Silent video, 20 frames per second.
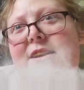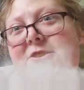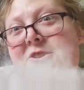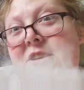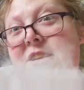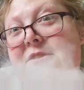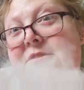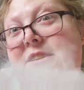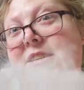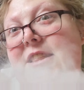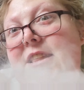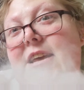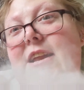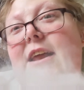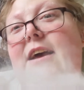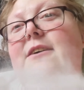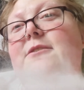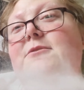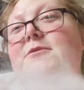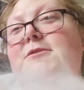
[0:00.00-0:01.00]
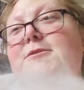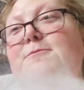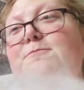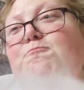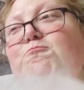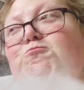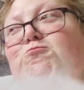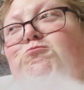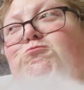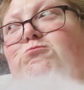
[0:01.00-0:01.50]
and she lives in the clouds.
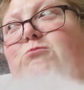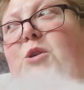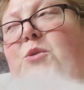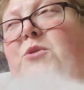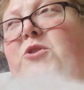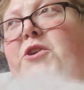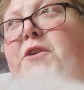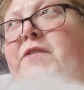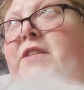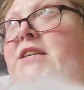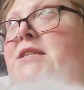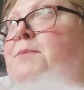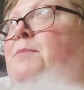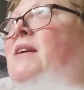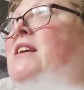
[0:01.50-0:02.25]
Yeah. I wonder if there's a